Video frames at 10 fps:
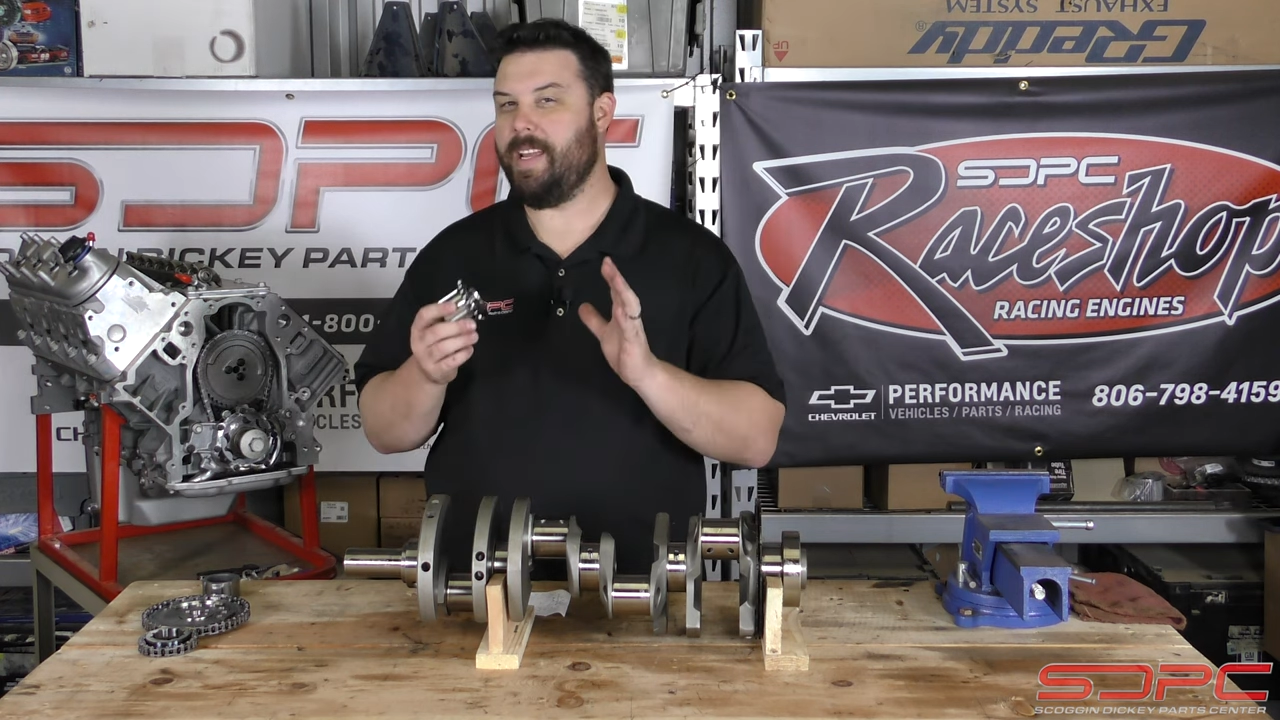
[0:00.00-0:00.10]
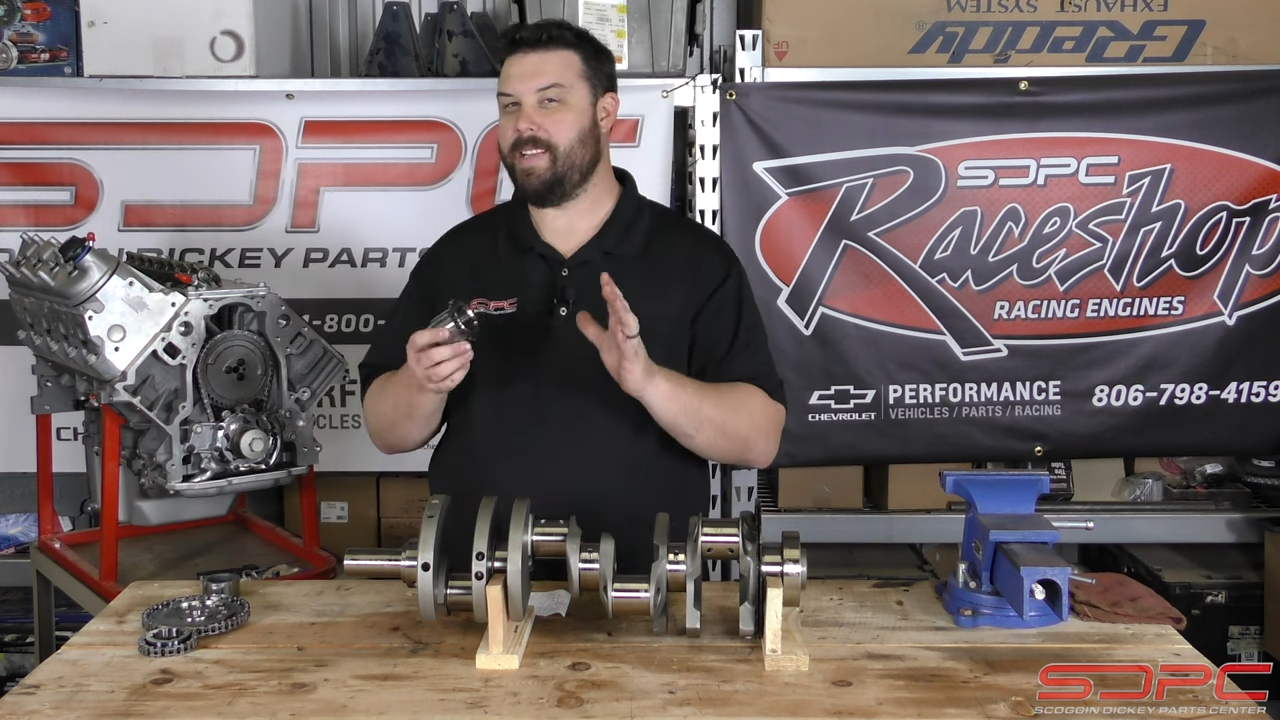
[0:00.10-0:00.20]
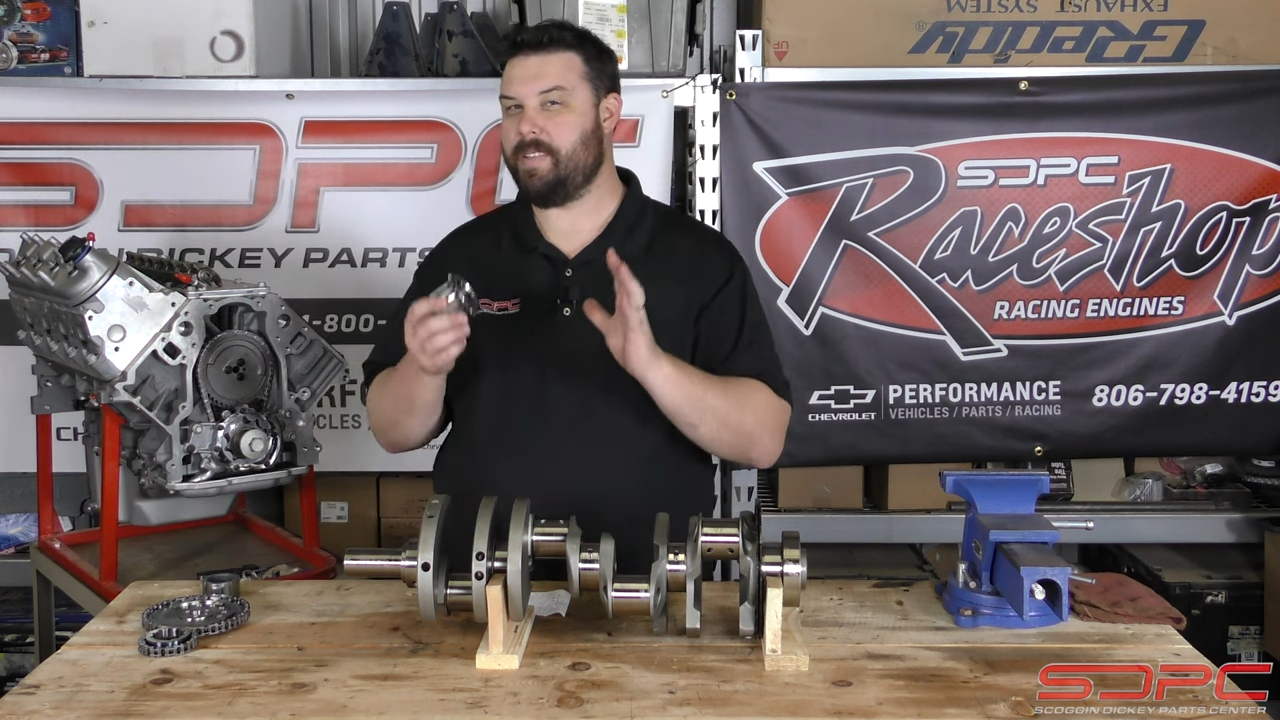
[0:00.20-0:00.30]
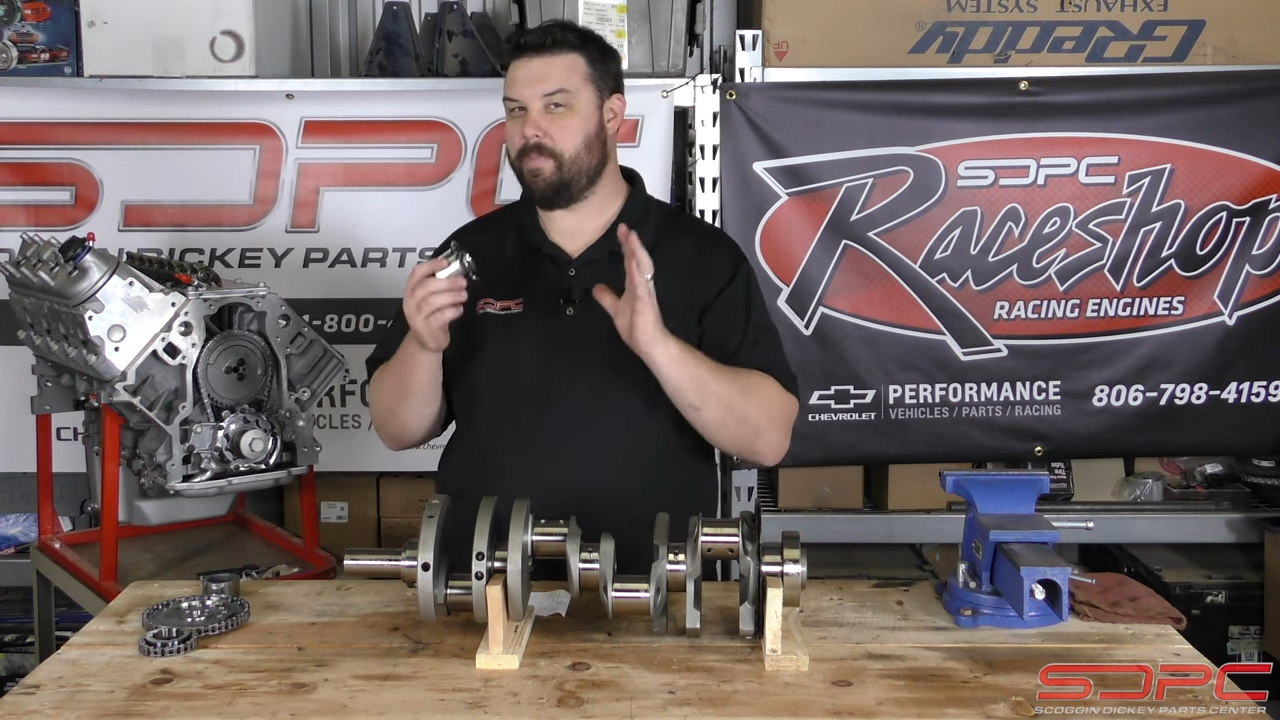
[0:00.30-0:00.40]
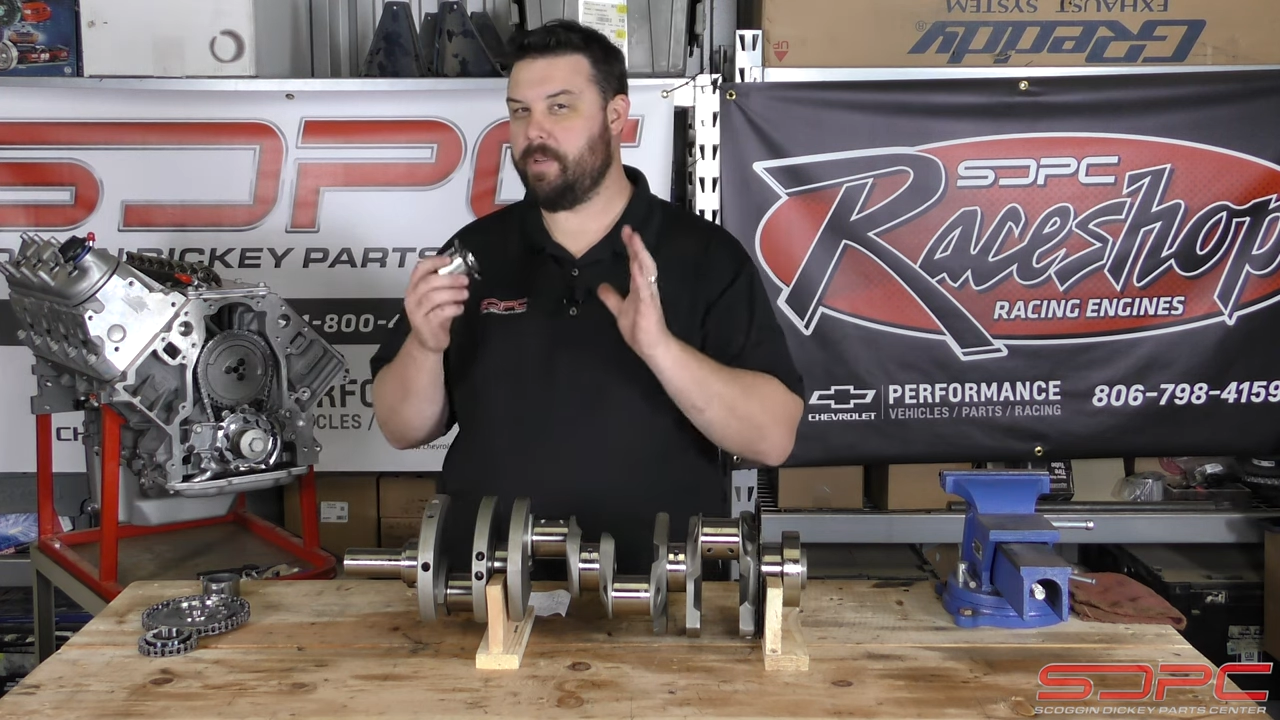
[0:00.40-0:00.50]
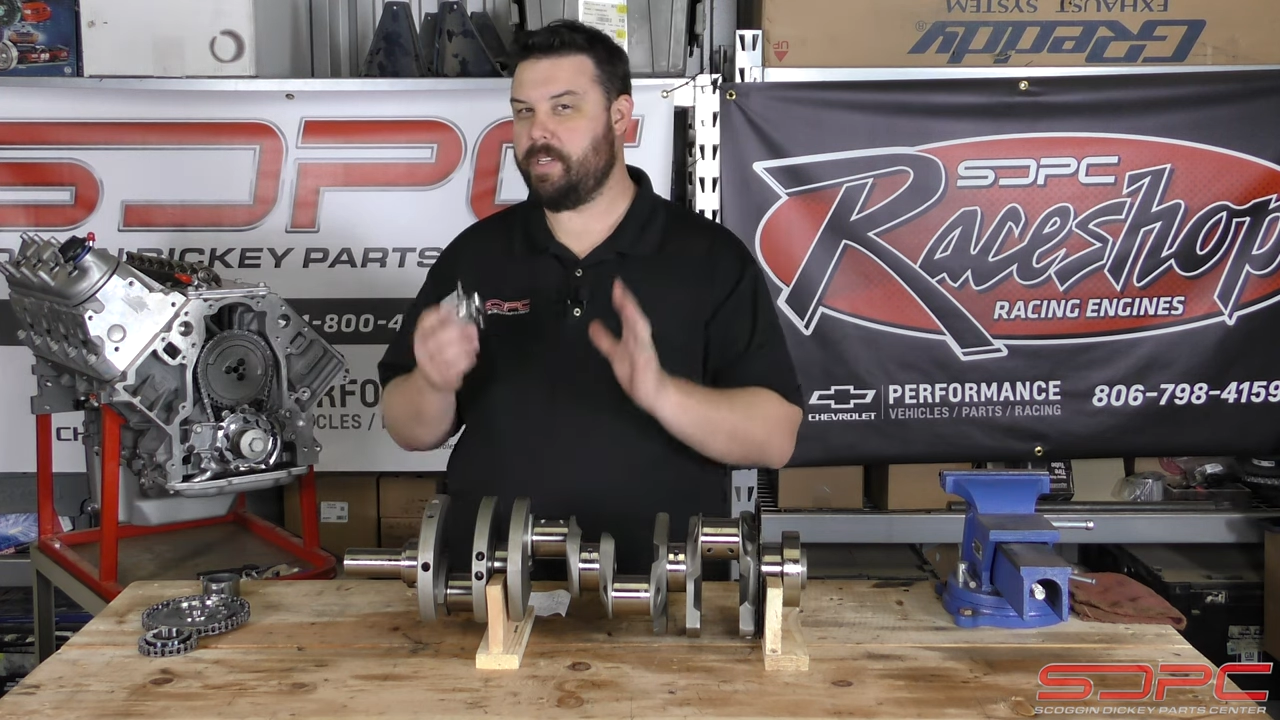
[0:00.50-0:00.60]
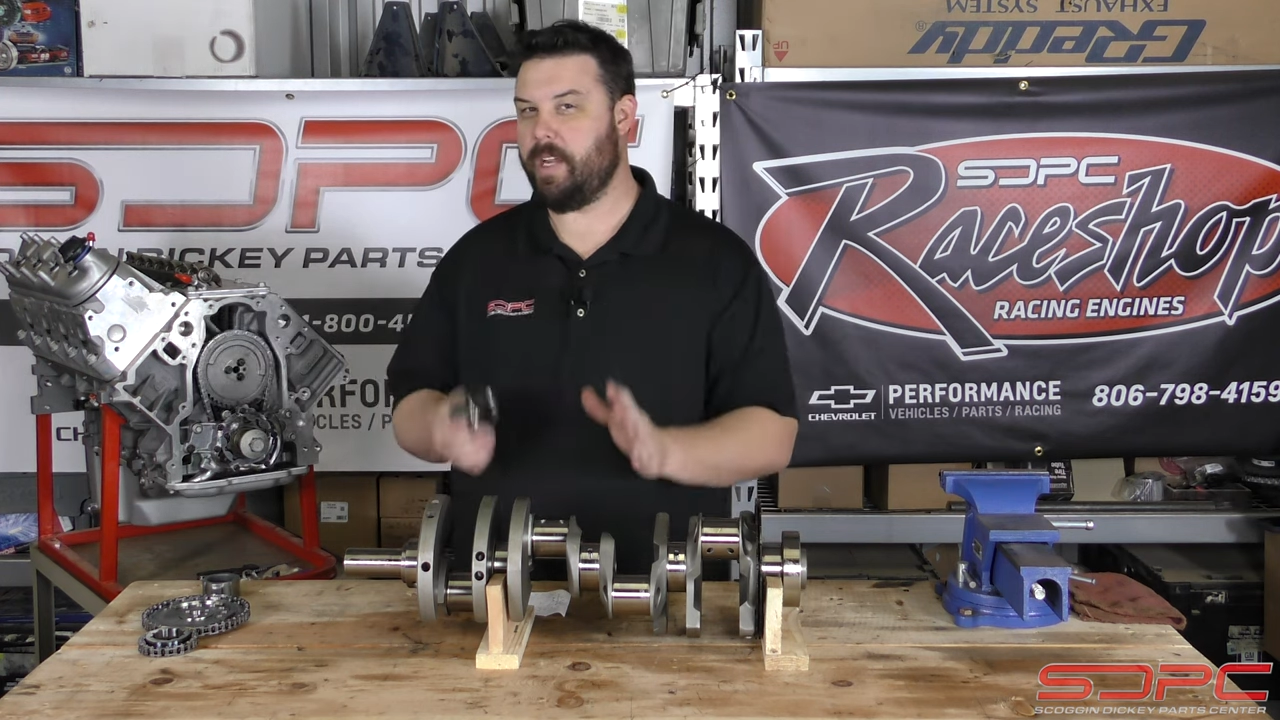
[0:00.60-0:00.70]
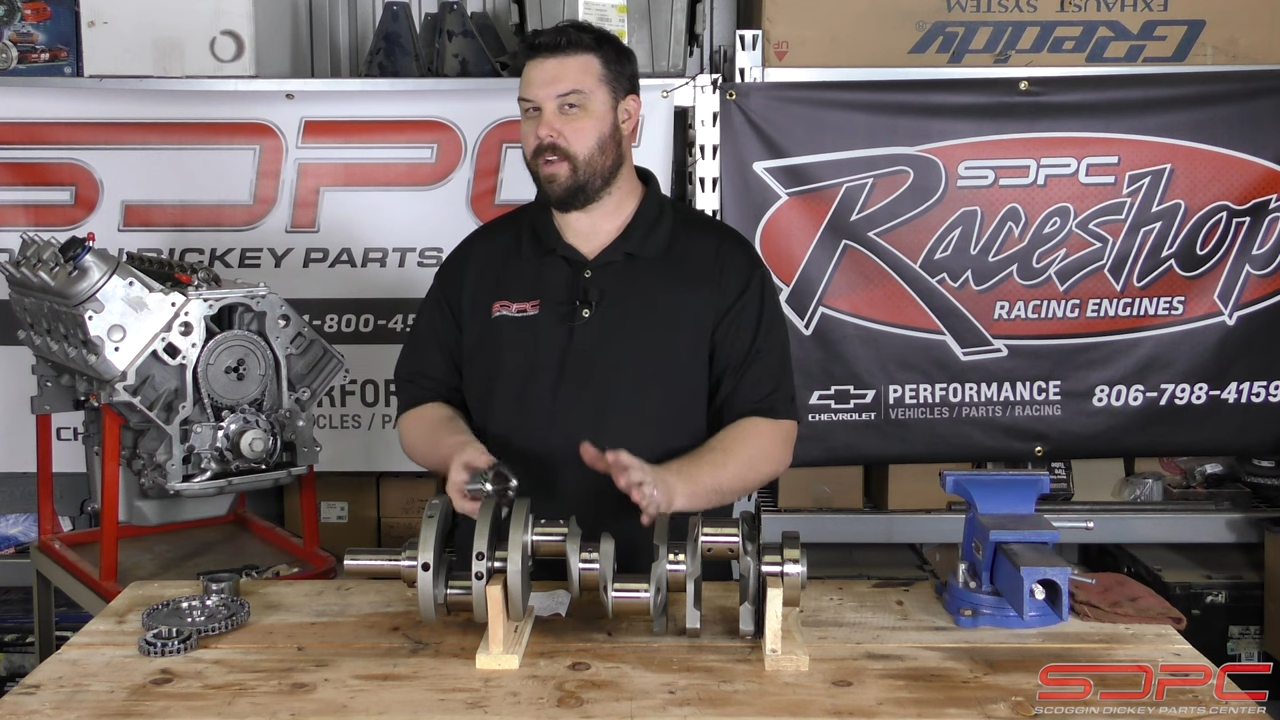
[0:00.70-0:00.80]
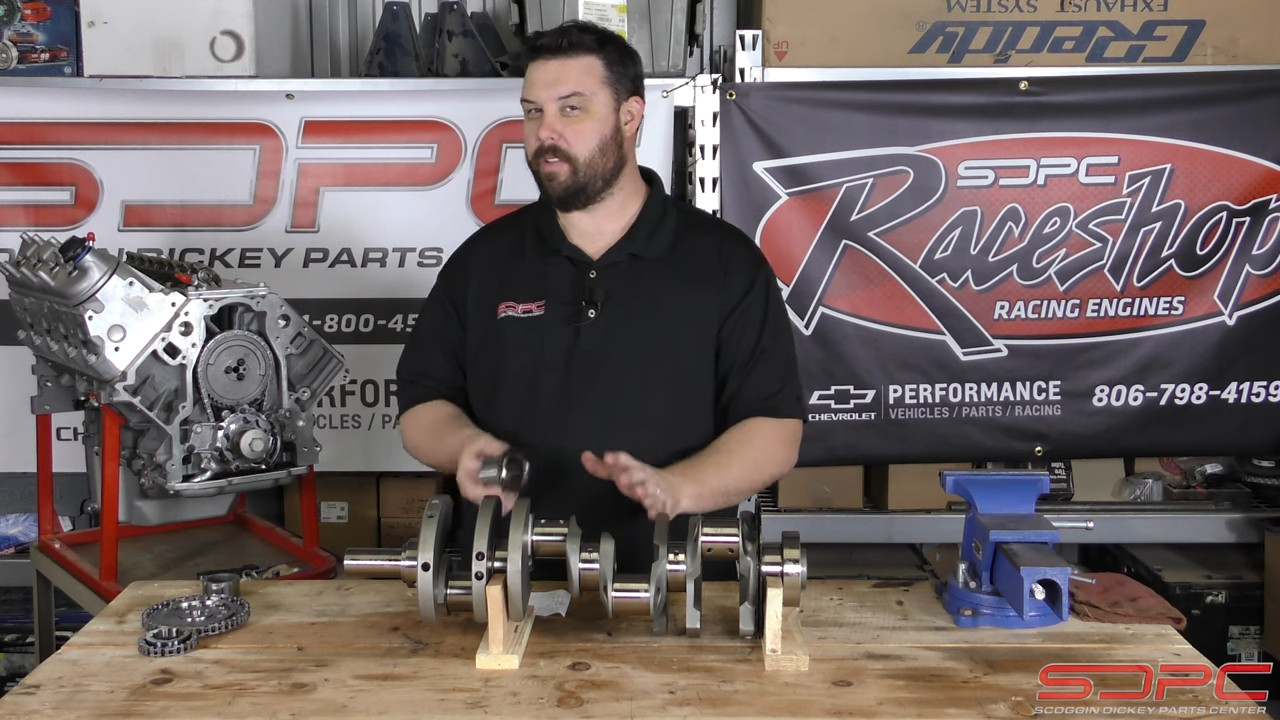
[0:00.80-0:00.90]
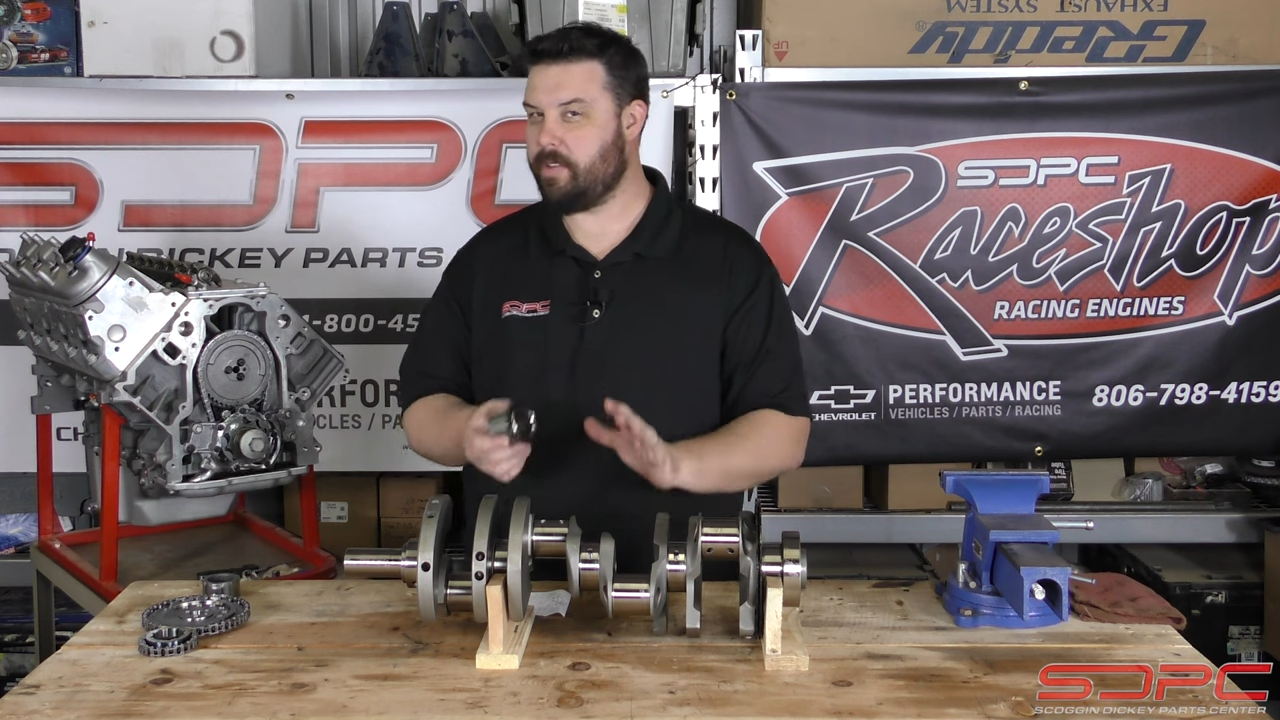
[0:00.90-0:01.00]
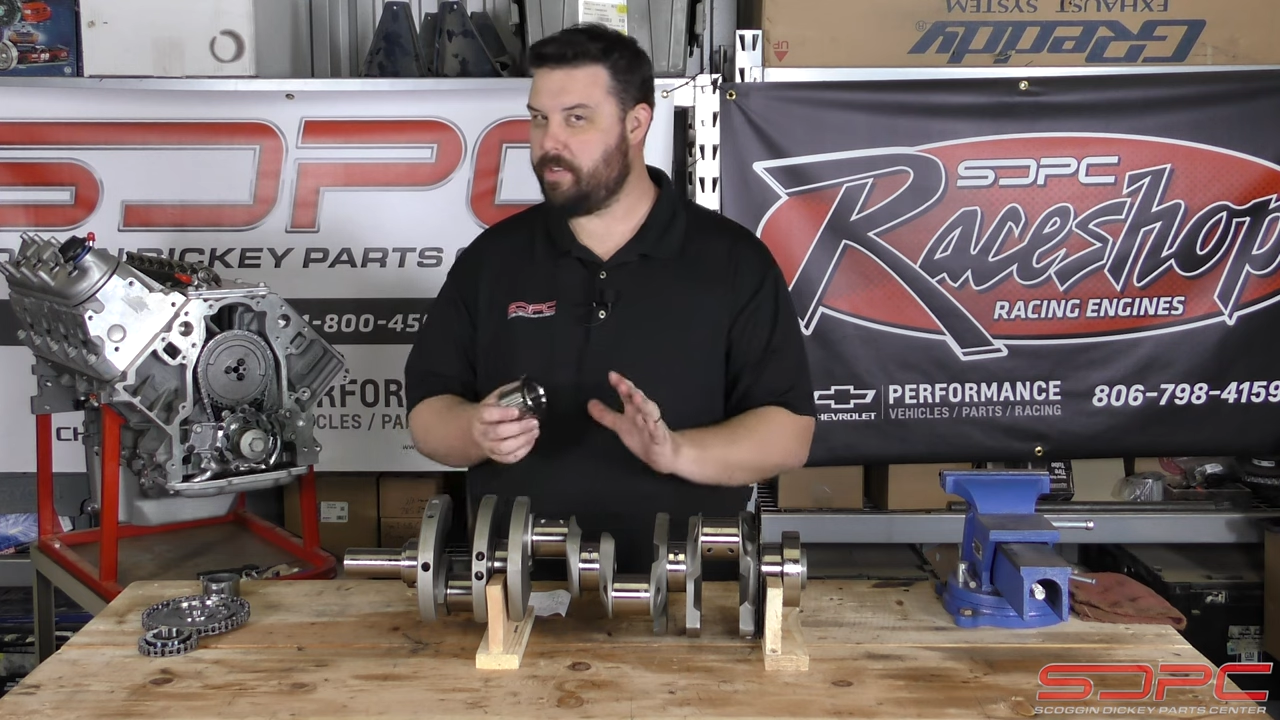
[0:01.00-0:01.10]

isn't particular